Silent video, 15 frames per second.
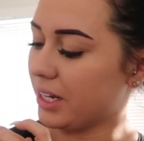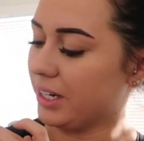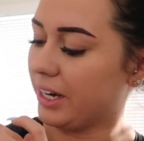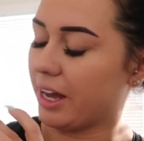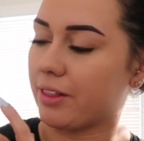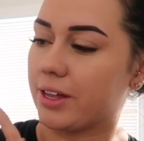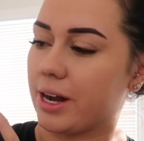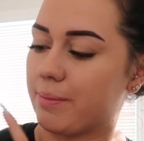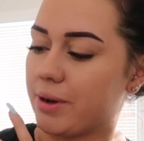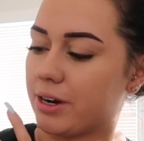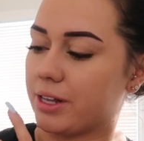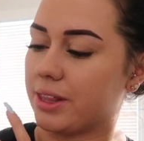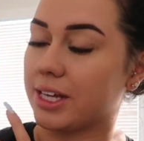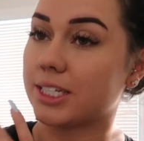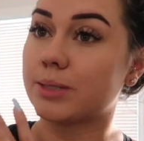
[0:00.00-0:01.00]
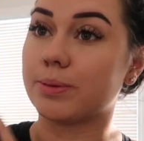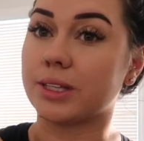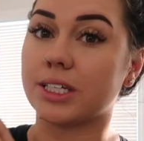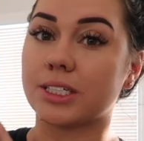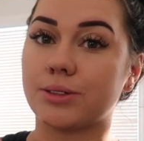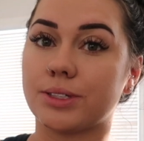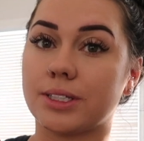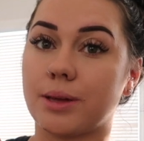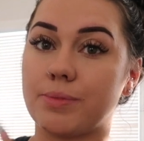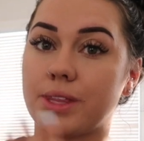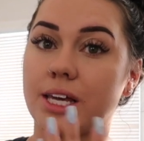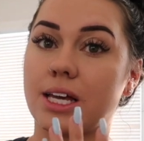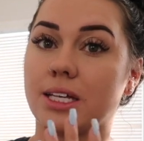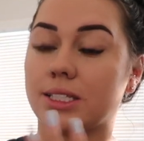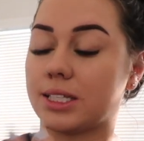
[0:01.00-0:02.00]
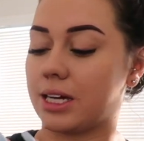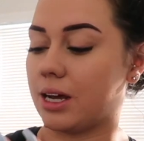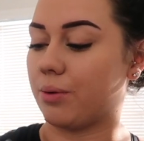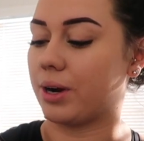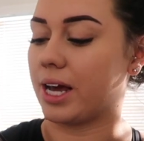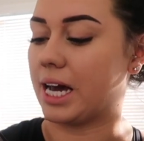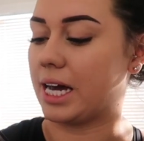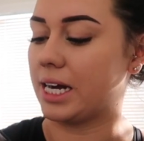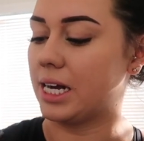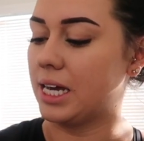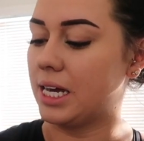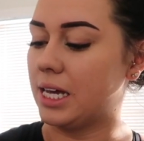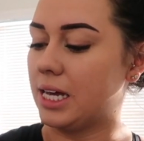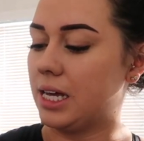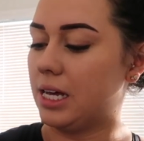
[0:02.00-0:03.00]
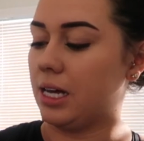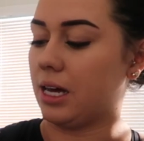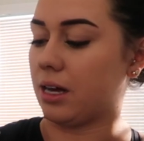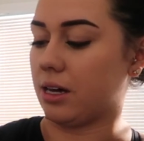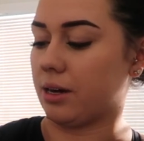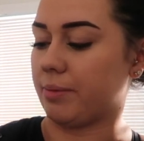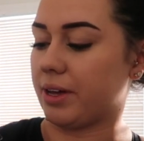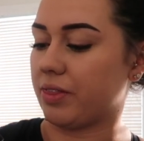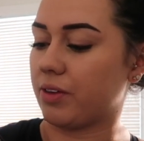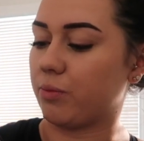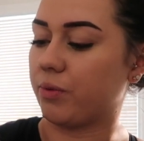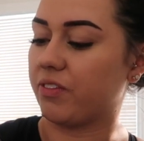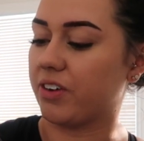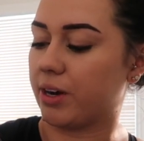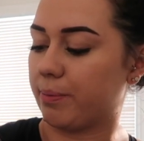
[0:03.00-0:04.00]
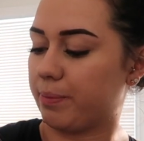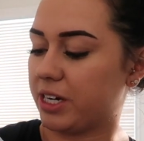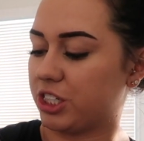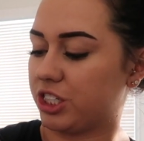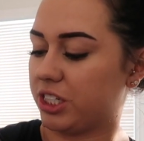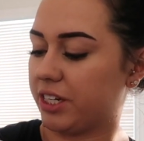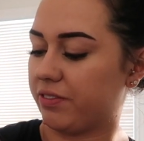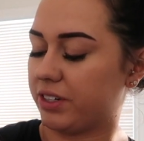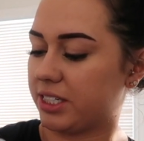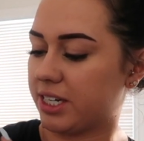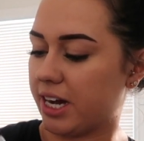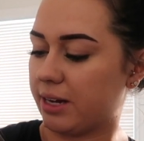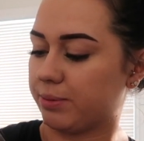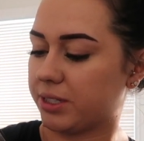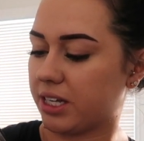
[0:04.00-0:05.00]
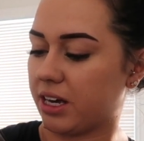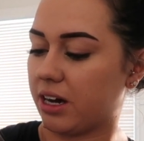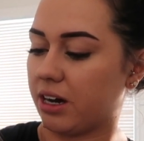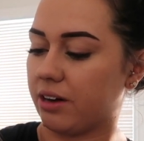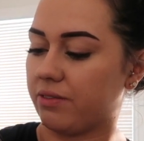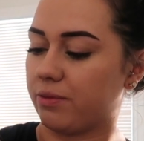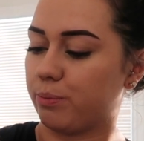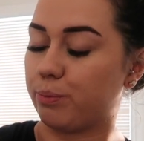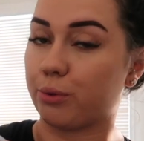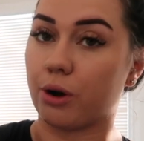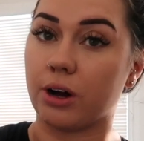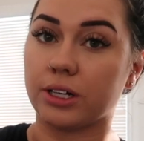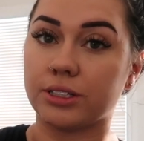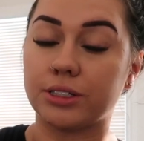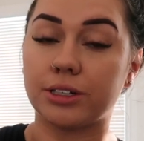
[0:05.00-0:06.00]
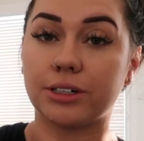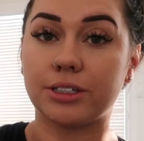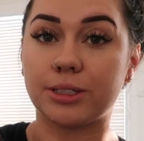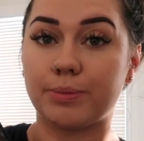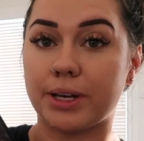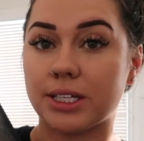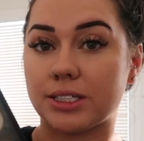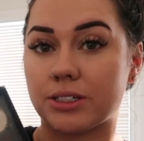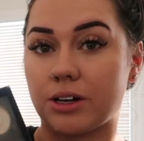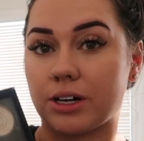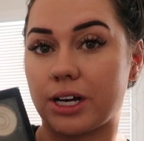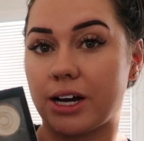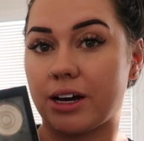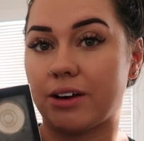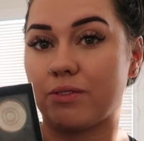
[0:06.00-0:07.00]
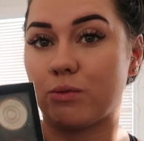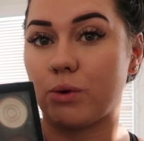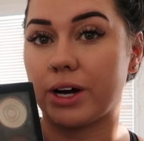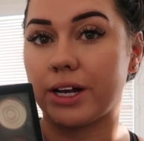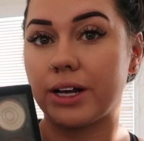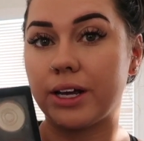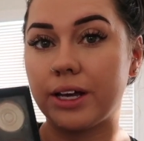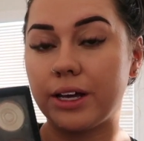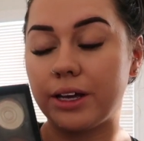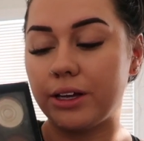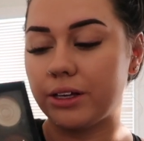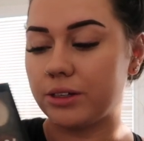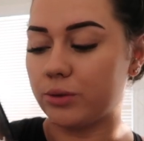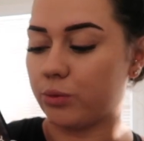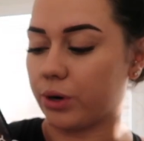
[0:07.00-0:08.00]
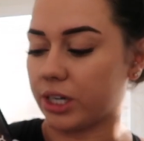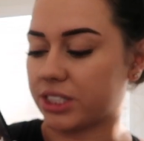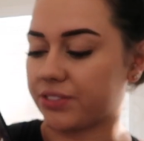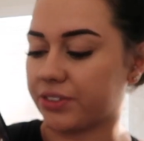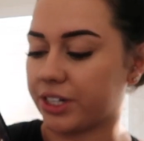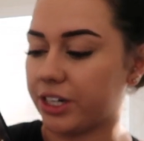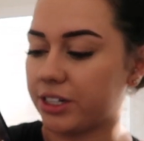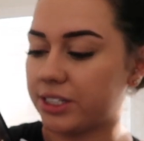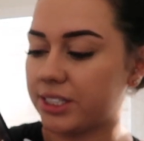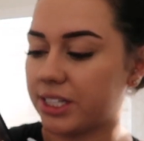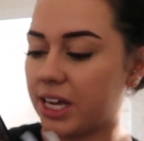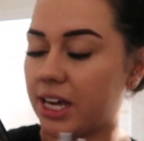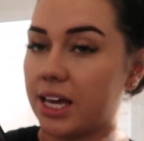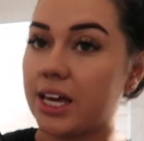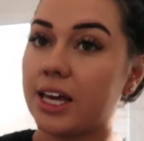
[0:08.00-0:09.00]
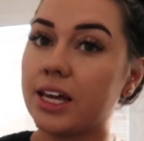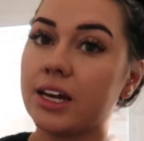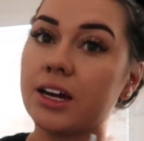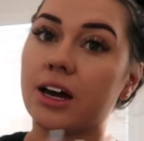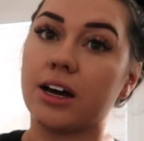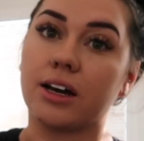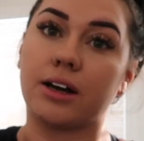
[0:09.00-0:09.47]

Now that I'm out of this, but this was something else that I would add. And then we've got a bunch of different types of bronzers based on kind of what works for your skin.